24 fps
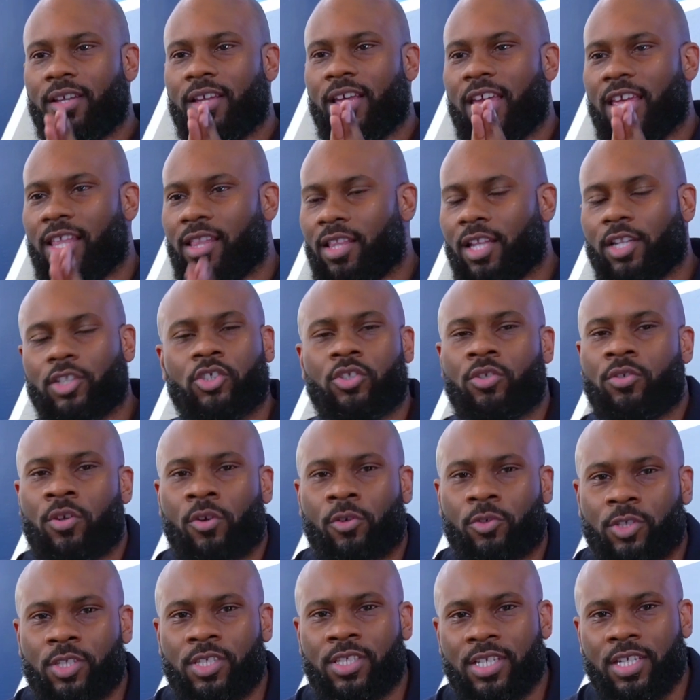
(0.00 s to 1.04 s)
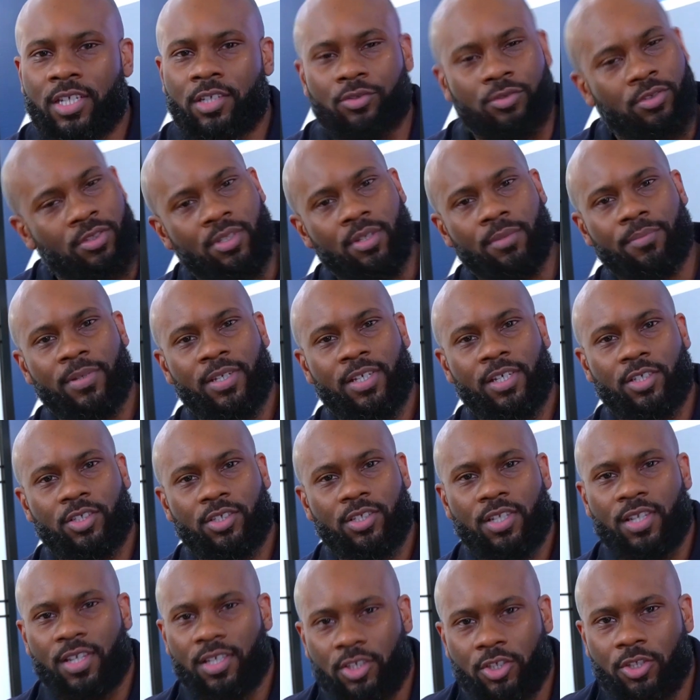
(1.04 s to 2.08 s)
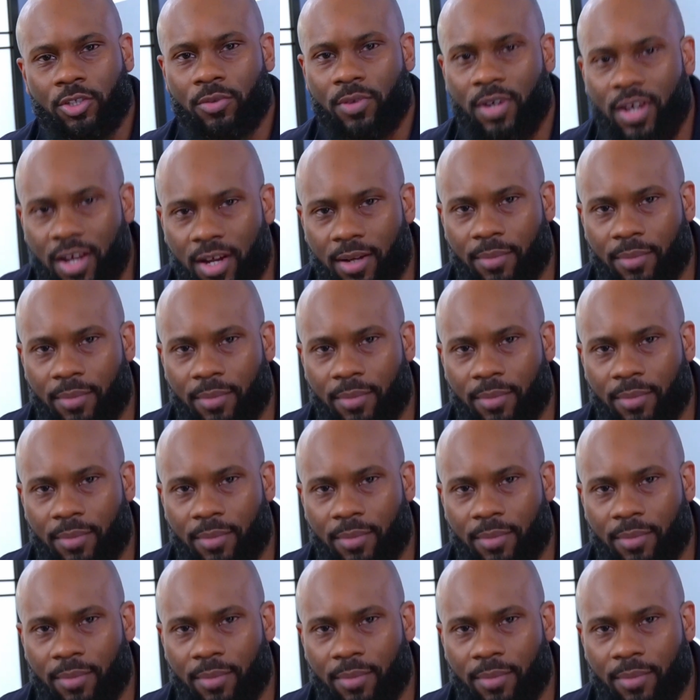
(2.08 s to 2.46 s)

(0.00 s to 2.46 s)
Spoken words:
It lets you know she's interested because she hit you up.